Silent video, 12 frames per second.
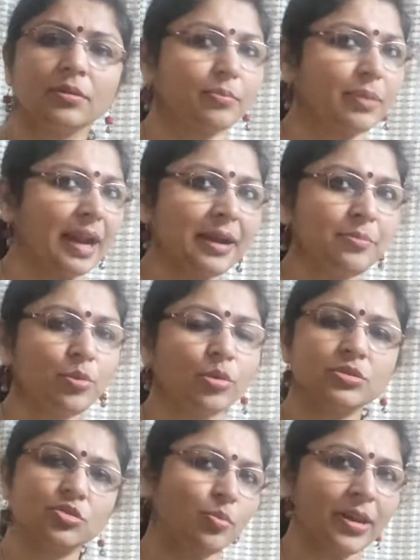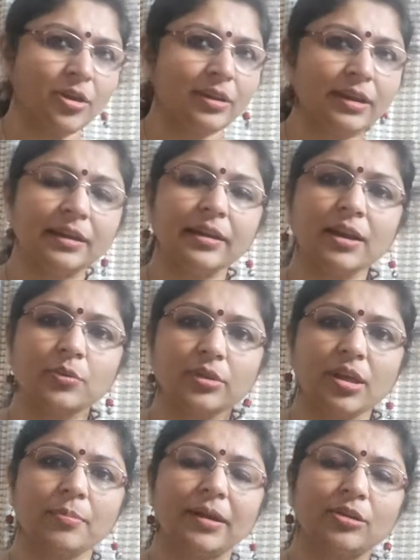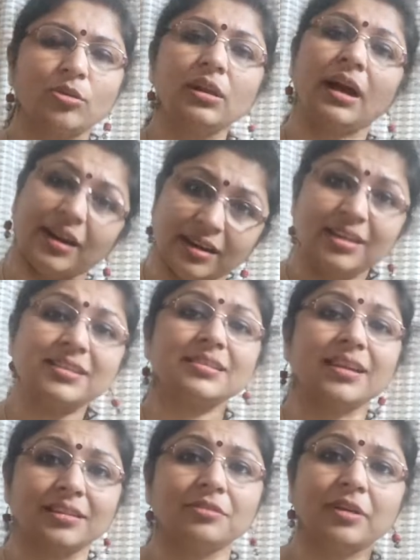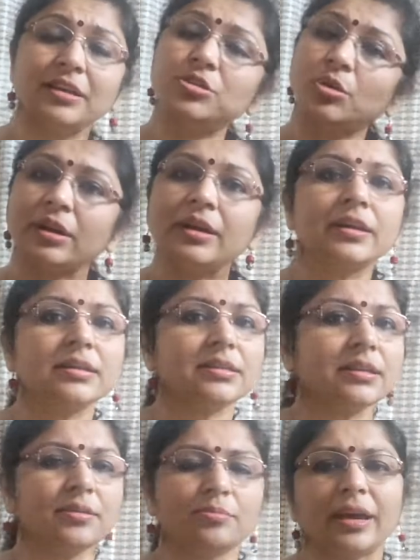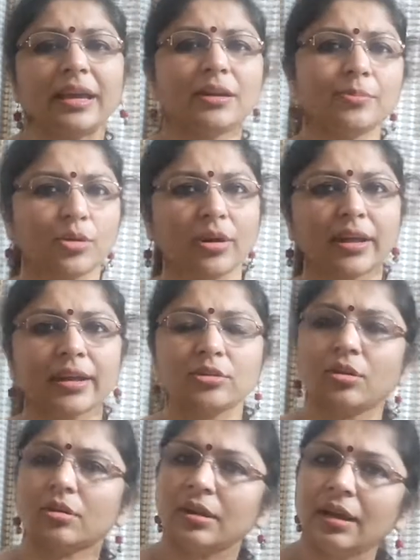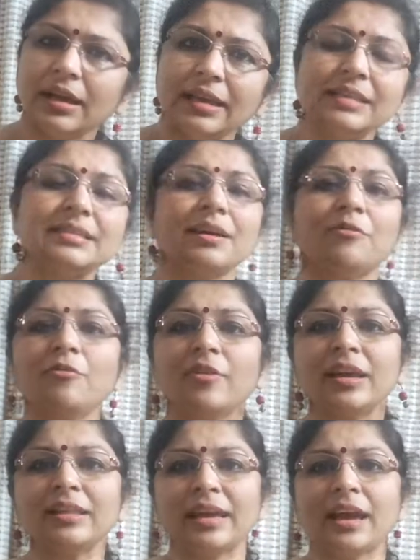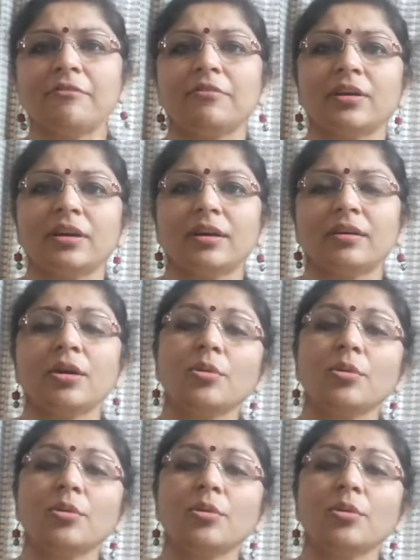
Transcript: brand posts, you may not interact with them at all unless otherwise you're interested in buying a product, or in some way they have